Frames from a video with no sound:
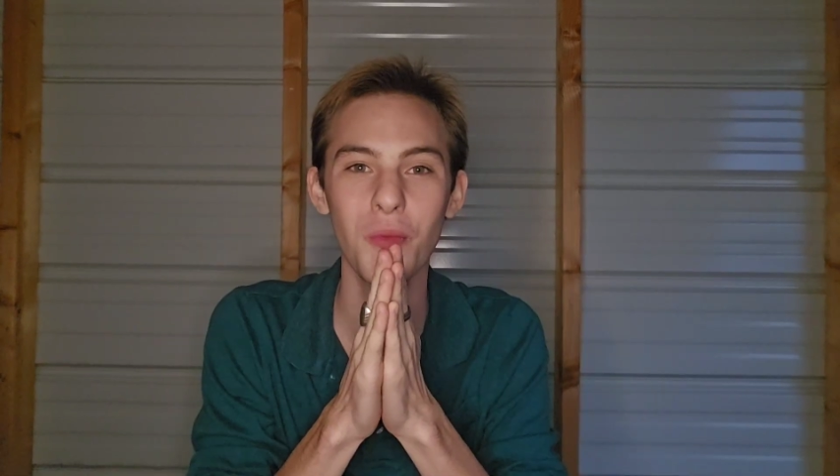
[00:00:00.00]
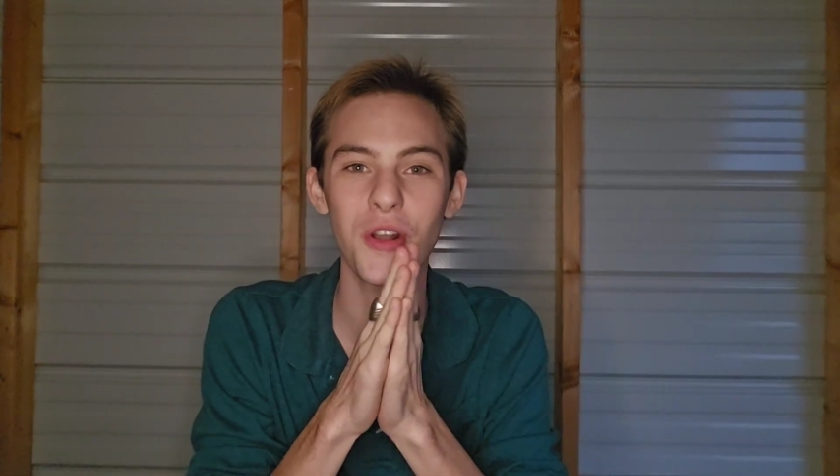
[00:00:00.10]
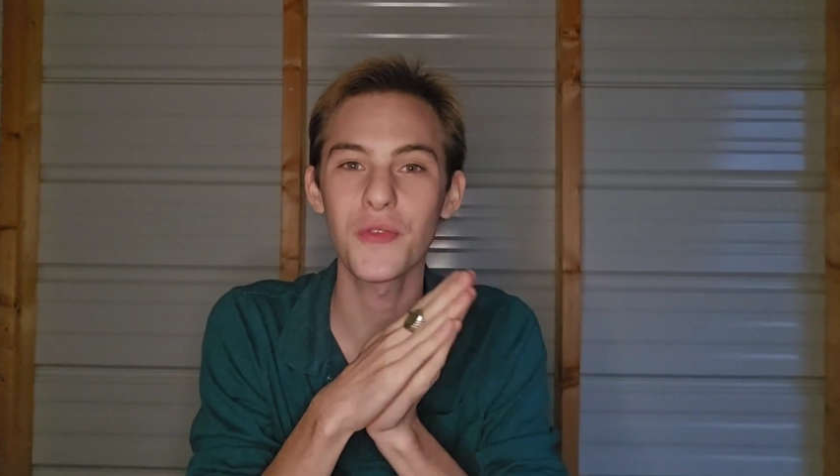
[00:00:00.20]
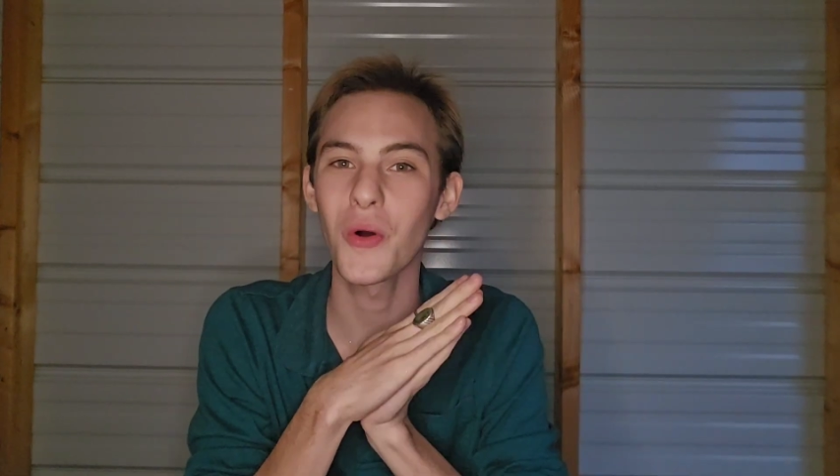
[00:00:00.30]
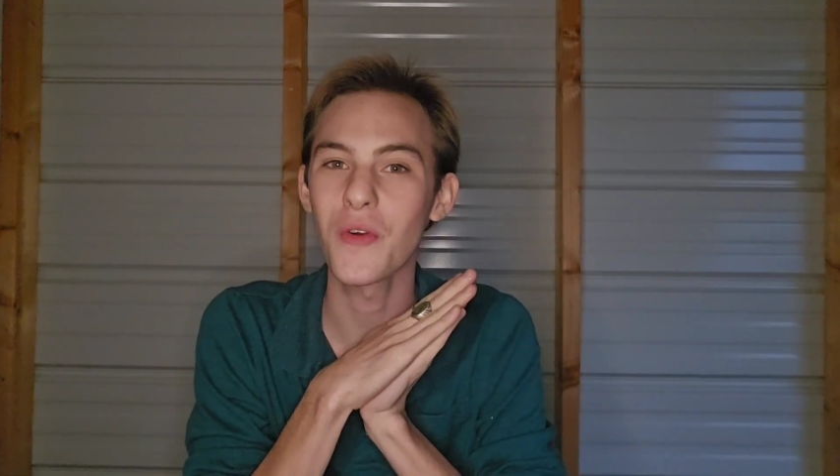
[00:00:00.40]

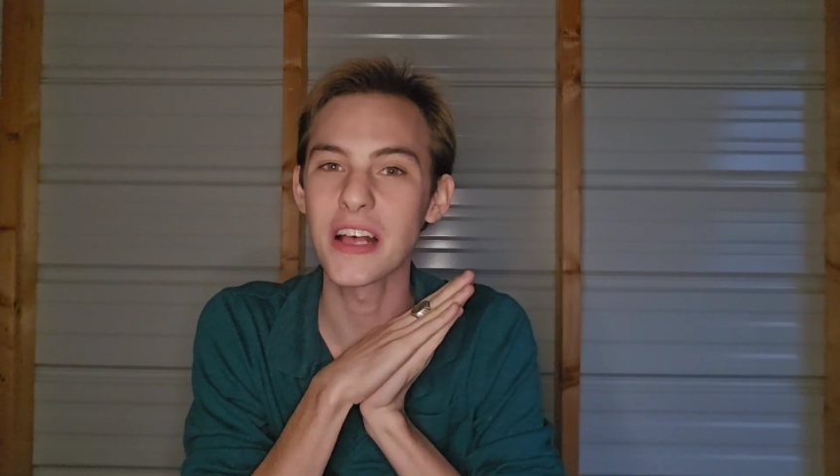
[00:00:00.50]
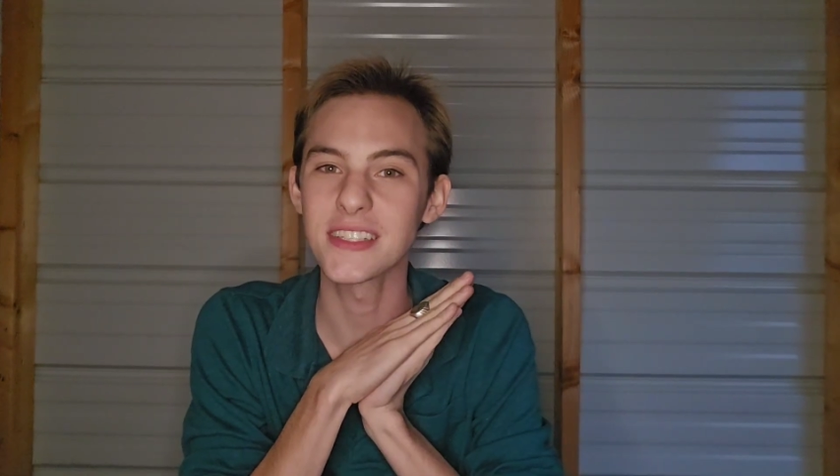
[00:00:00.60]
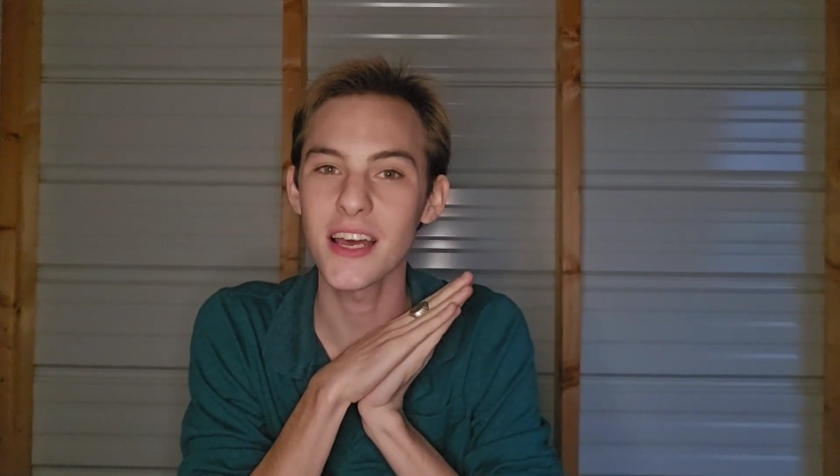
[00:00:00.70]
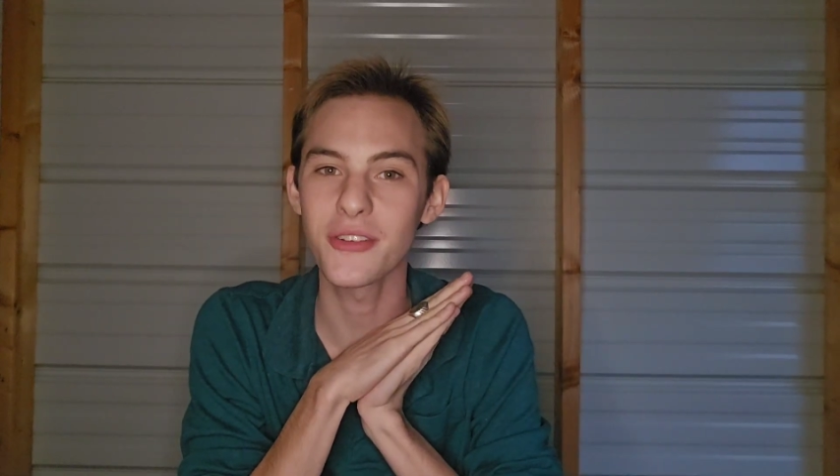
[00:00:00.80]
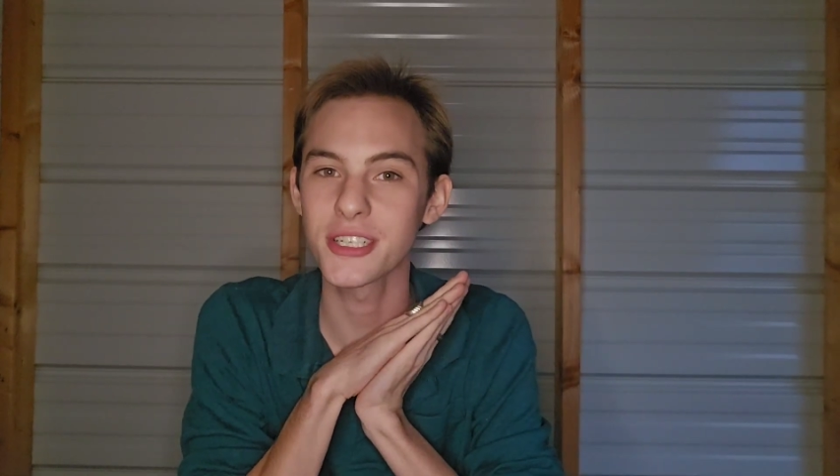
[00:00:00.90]
wonderful rest
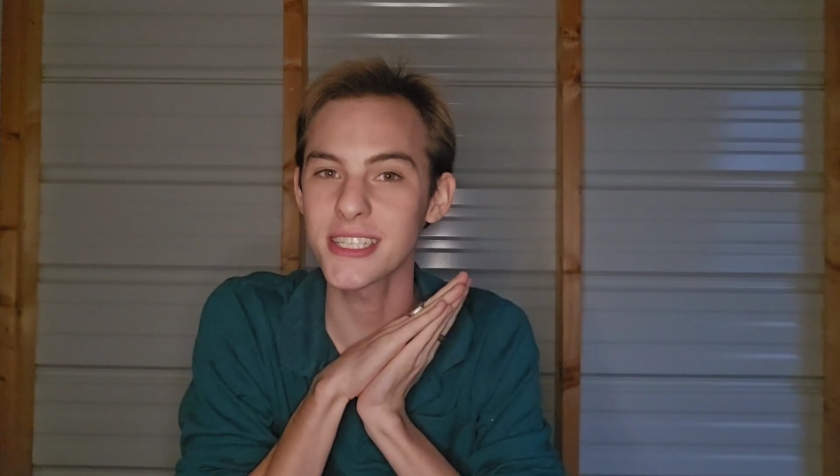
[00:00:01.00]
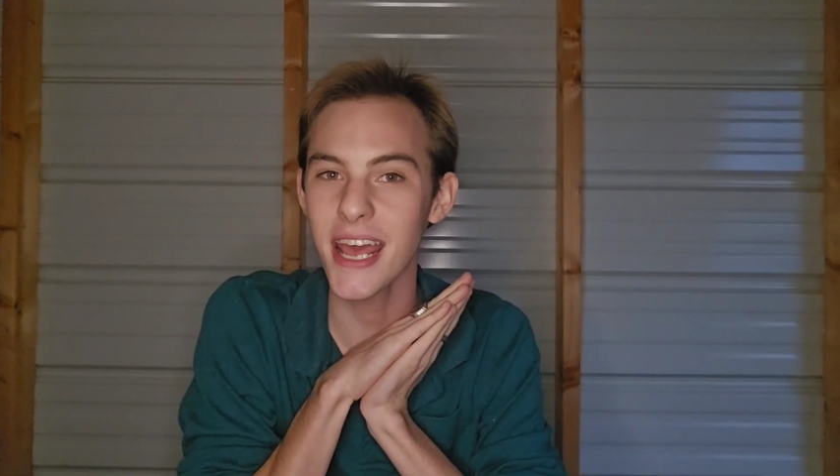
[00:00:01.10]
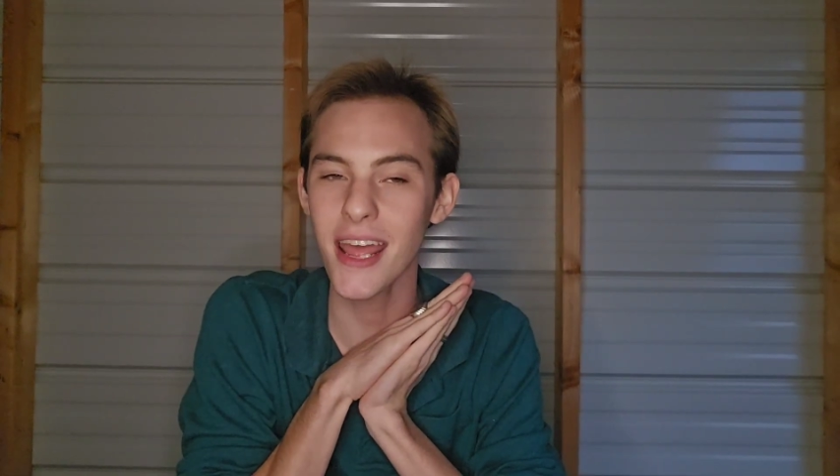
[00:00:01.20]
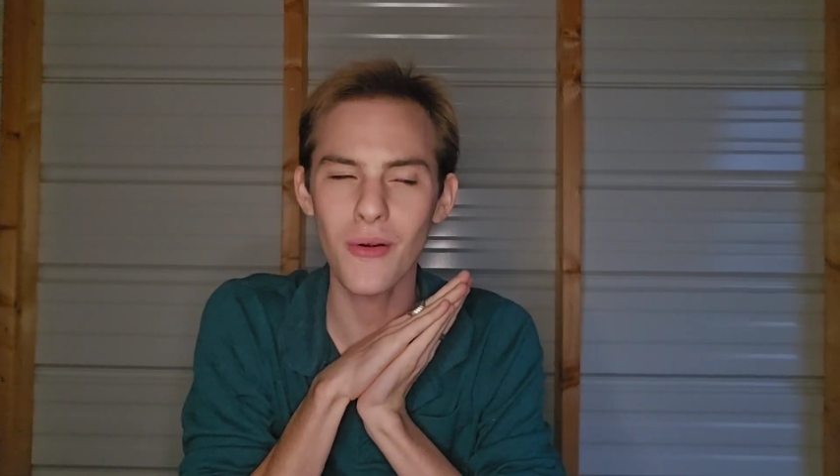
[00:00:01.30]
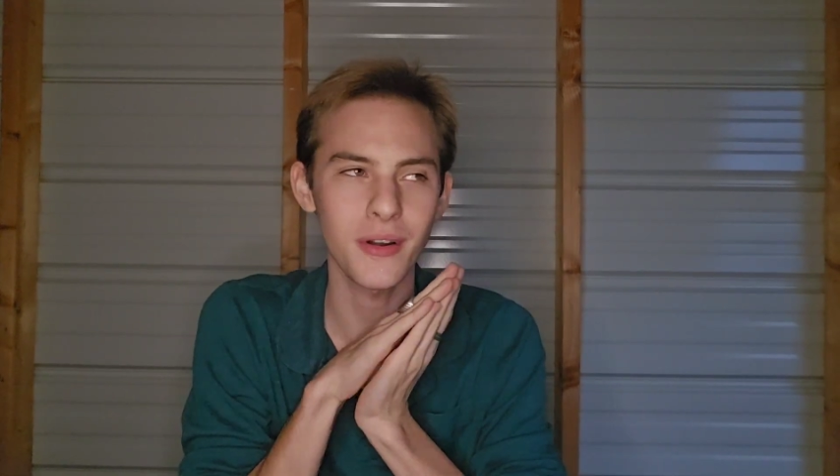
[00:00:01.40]
of your
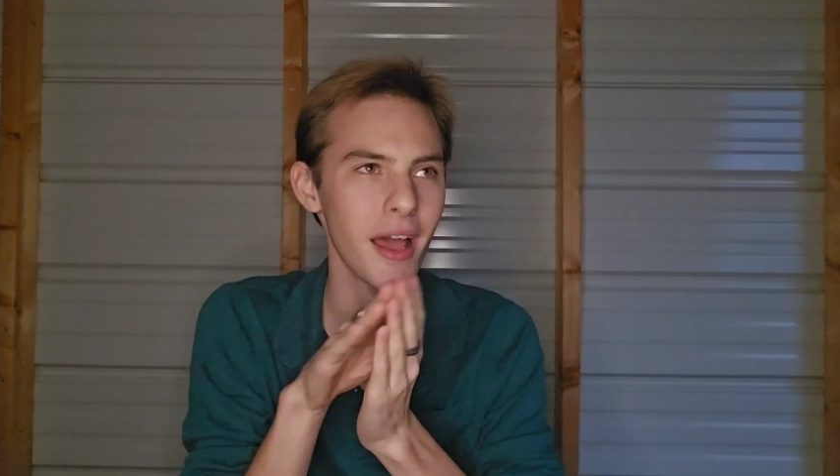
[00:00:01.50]
day or